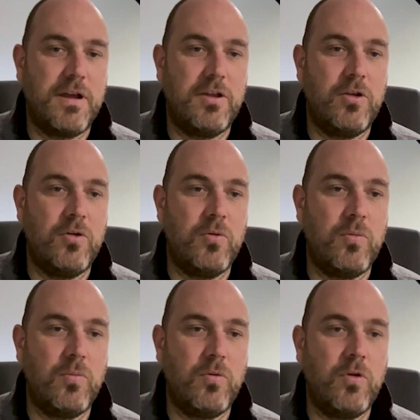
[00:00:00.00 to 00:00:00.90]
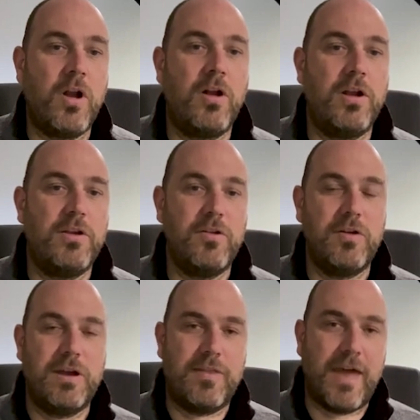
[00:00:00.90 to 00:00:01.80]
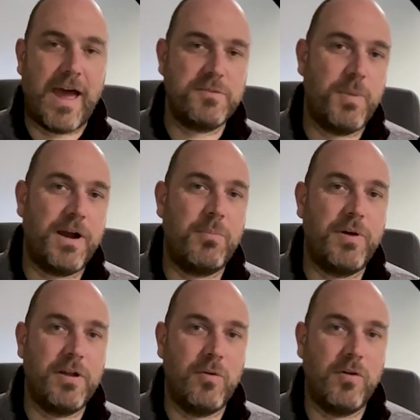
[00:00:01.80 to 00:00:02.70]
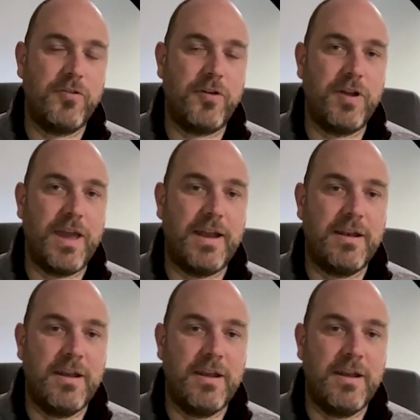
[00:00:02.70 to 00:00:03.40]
you not only do you get the hash back, but you also get